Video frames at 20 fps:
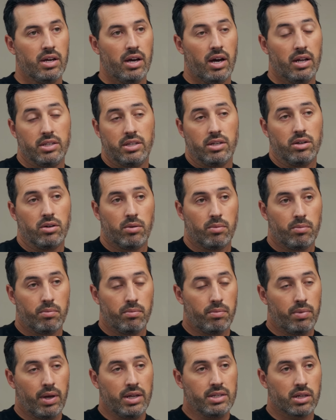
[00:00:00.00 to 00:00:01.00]
until
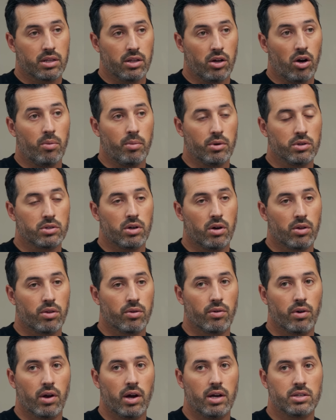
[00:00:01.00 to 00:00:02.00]
basically almost all
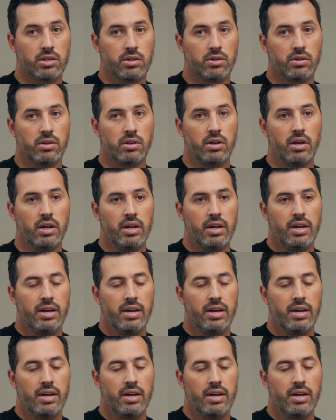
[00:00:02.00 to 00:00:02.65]
through high school.